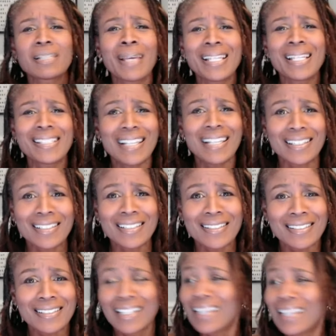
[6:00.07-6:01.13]
make sense?
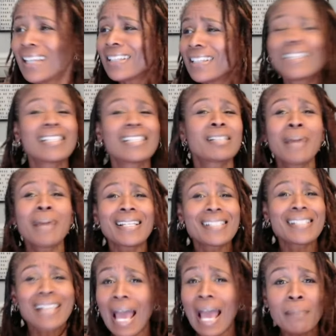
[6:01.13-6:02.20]
This makes
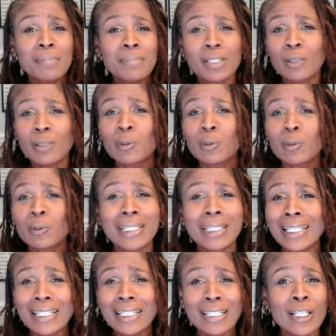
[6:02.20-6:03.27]

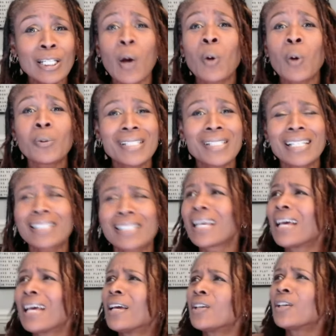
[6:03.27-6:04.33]
absolutely no sense.
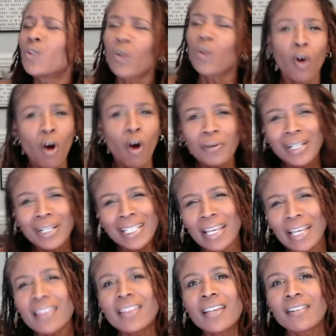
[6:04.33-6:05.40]
You're already
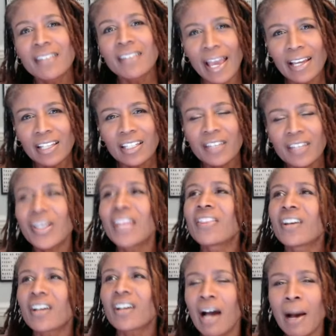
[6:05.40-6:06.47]
in the negative and
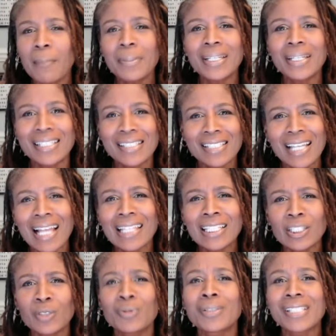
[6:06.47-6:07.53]
the company is telling
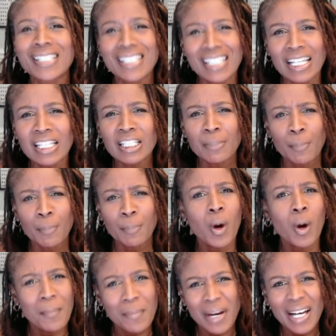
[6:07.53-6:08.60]
you to send more
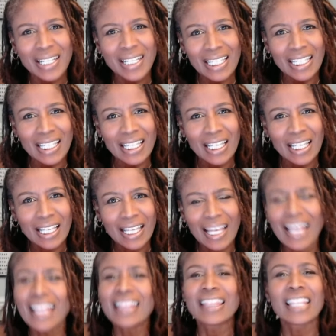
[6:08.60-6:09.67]
money
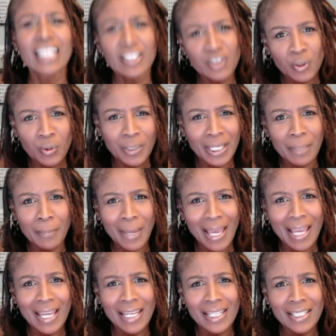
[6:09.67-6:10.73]
and then you'll get
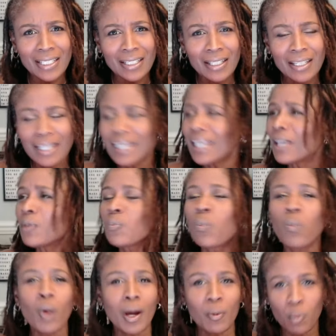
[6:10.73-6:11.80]
paid. In
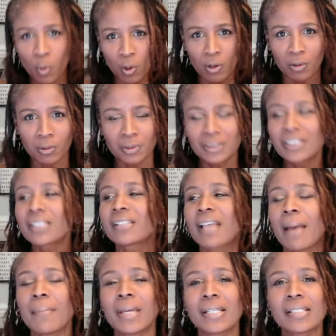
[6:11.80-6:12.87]
what world does
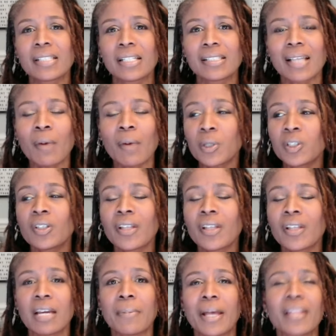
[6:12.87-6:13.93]
that make sense? I want you to
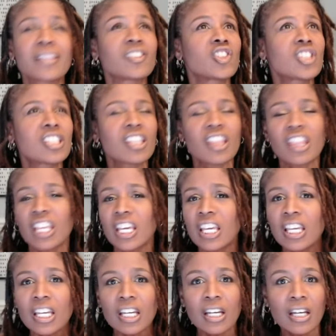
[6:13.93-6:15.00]
think about, just think